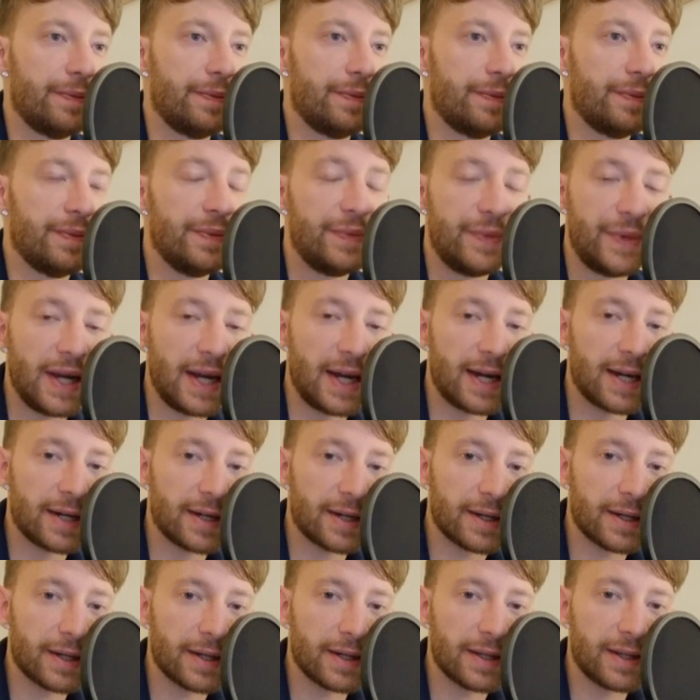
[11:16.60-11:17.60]

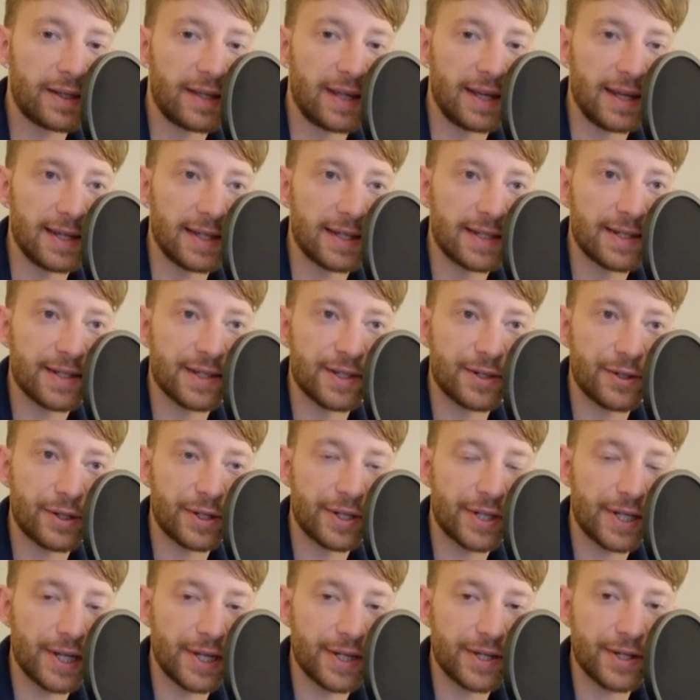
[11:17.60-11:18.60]
Their kids, your
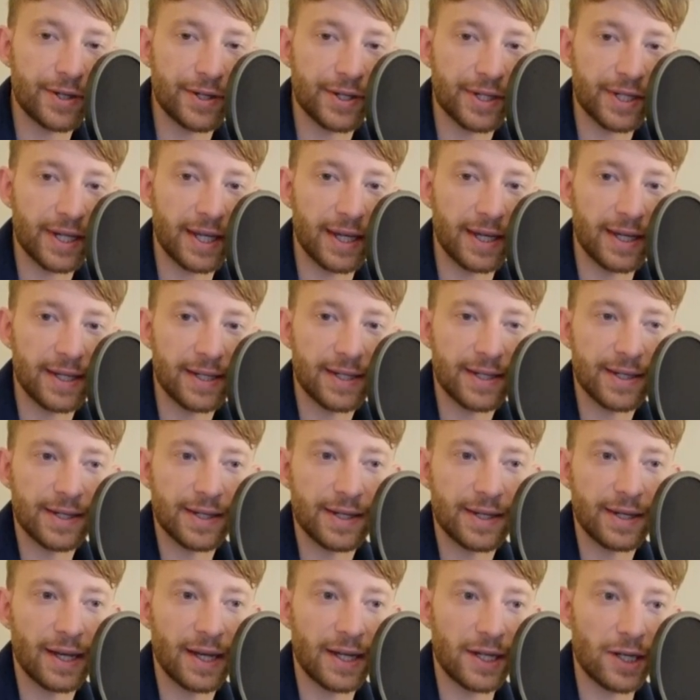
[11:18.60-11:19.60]
sister's kids,
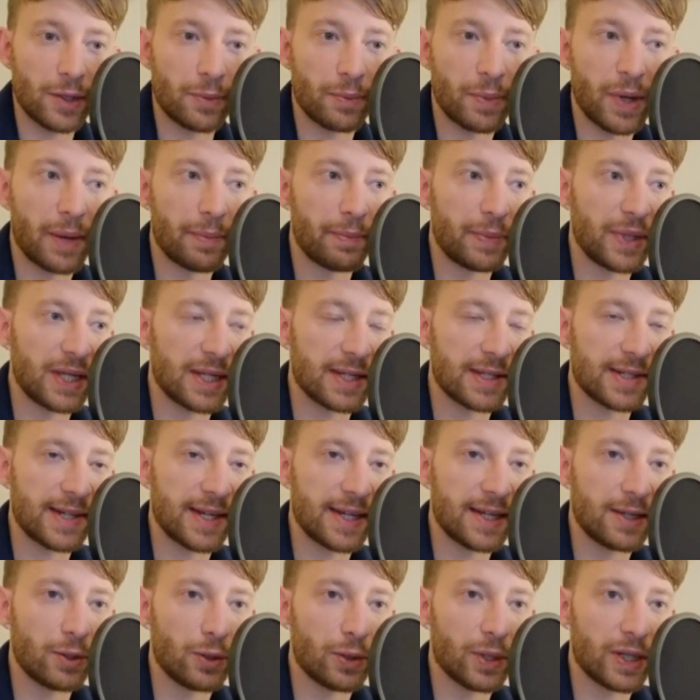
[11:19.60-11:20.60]
and your mom being
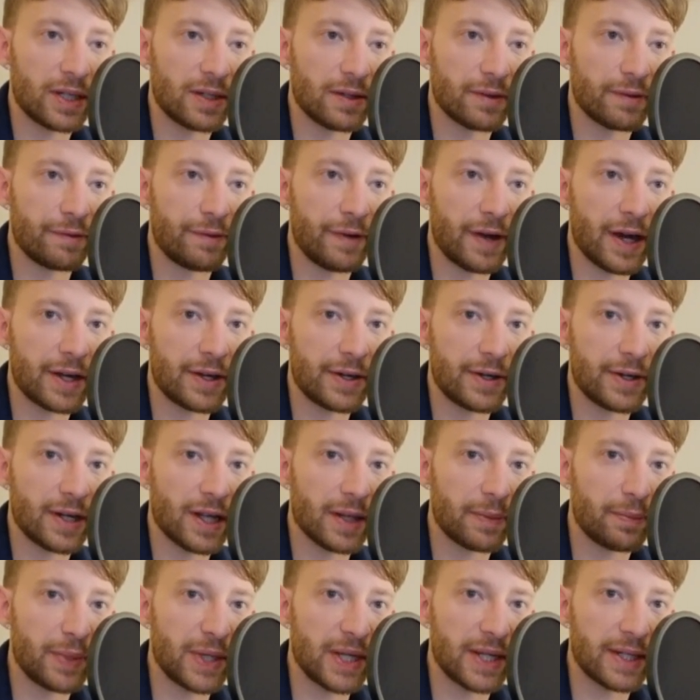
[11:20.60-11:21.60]
single and your father
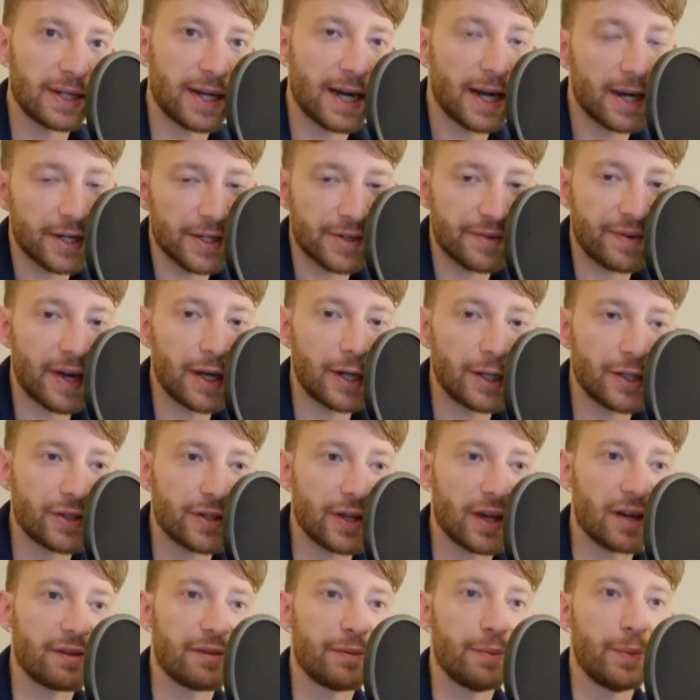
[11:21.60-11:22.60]
not being there is very
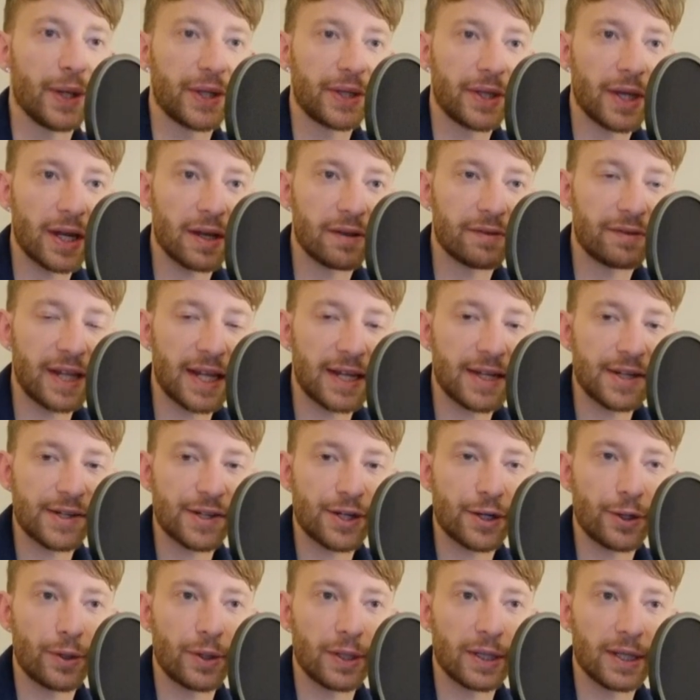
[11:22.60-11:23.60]
tough. But none of that is
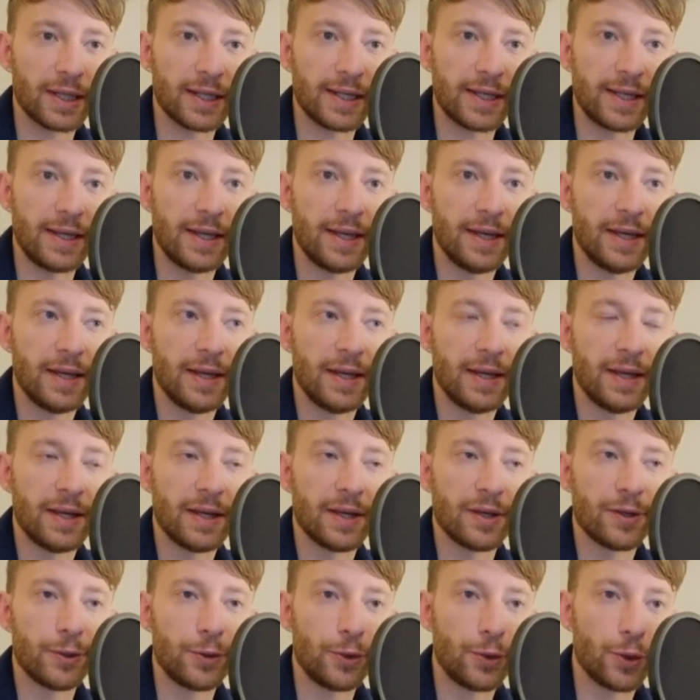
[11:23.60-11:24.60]
currently
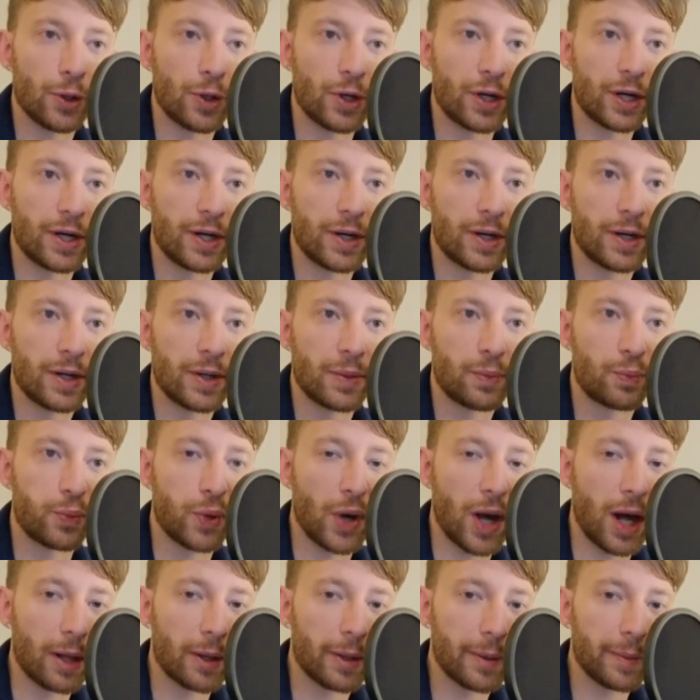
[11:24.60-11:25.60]
your
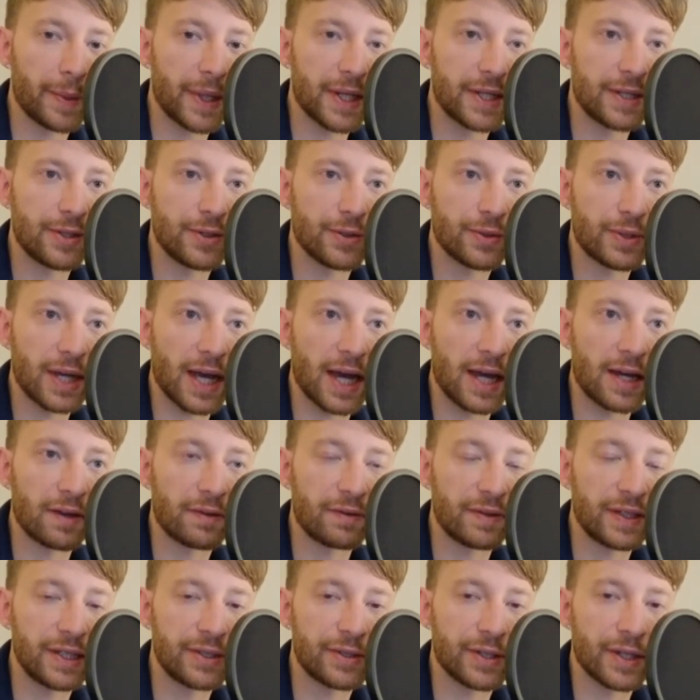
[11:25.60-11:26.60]
problem and you kind
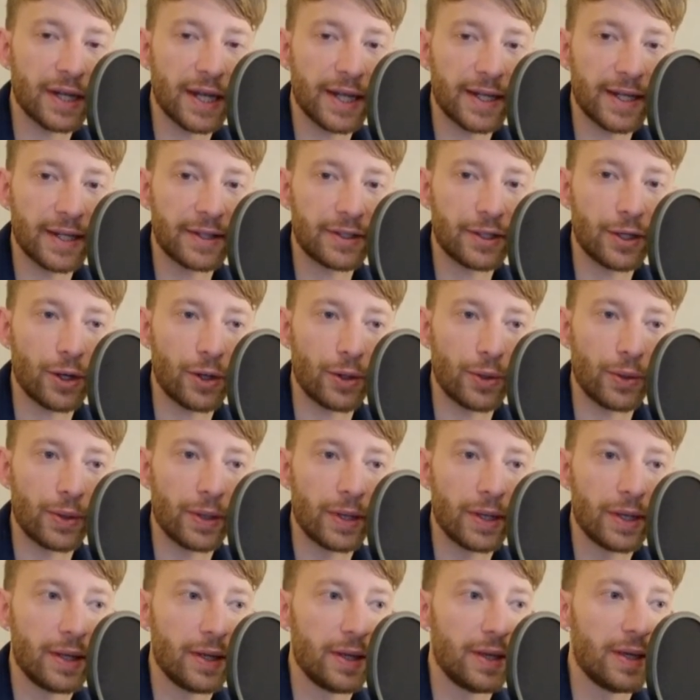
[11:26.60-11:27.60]
of need to let that go.
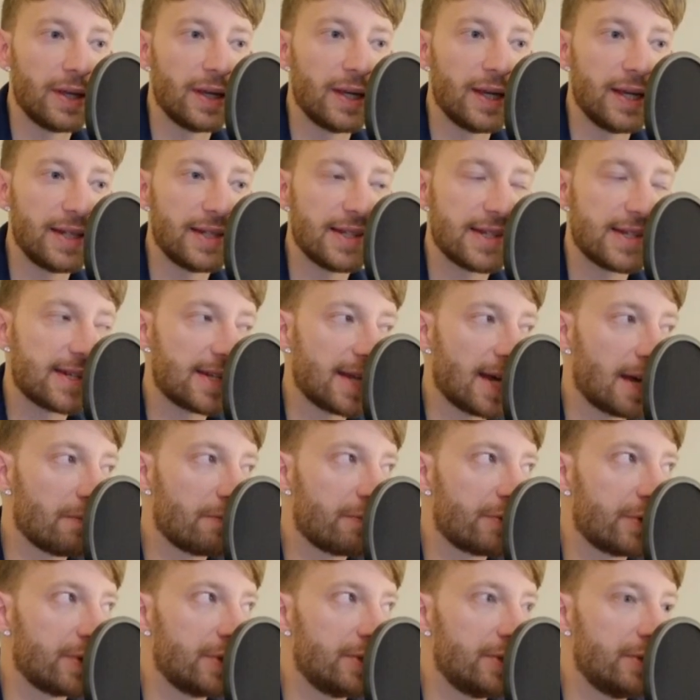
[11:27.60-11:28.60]
It is time
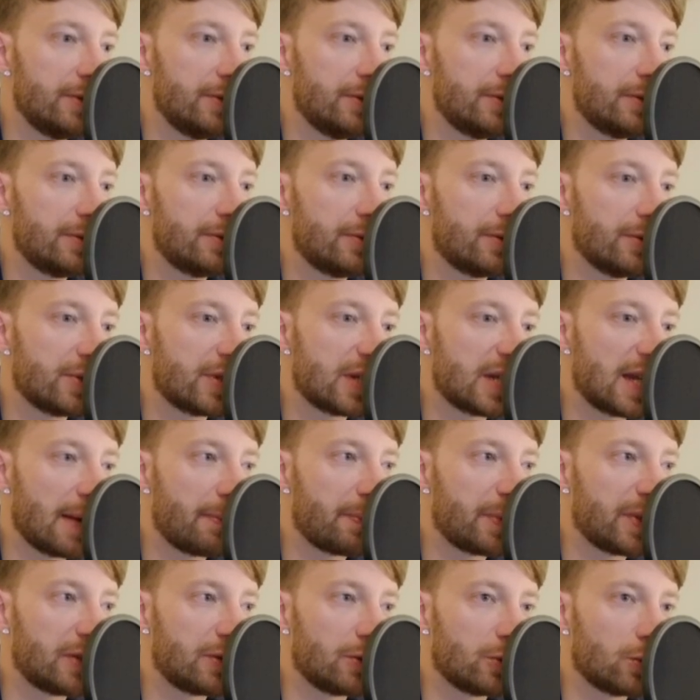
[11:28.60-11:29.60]
for you to step
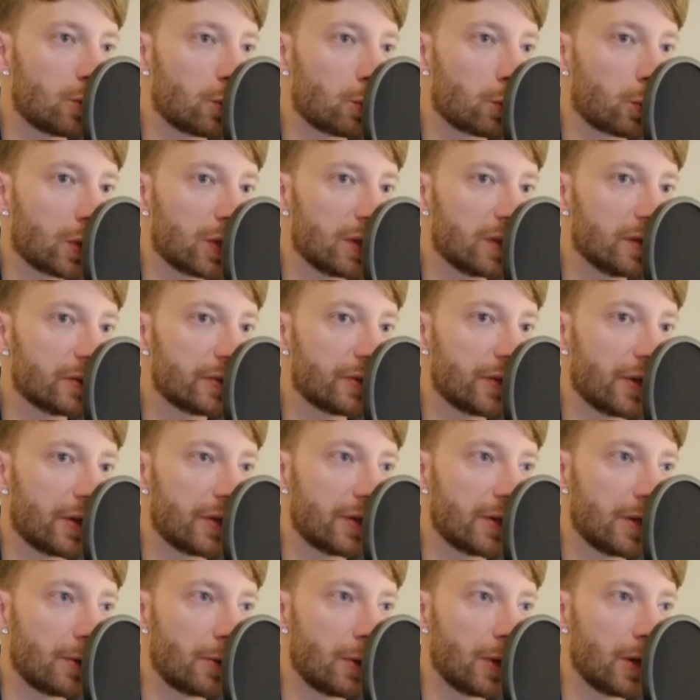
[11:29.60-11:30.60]
into the world on
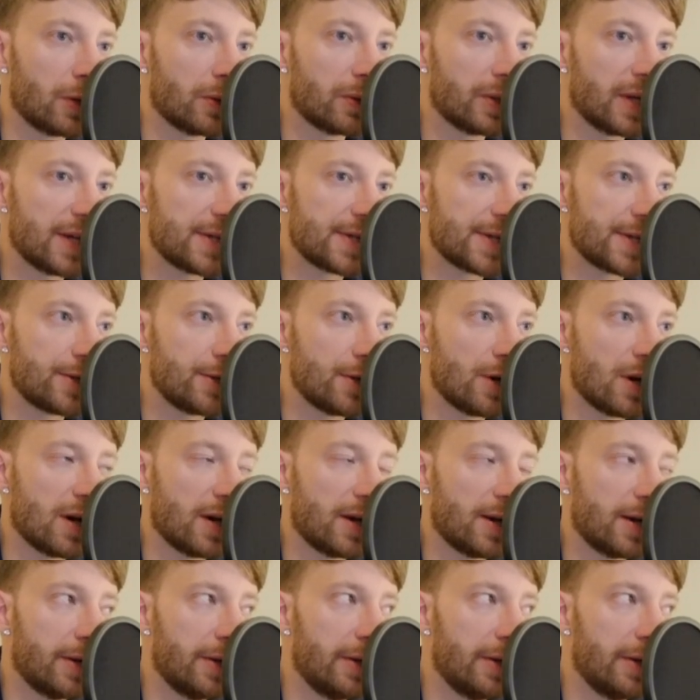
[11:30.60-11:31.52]
your own as a young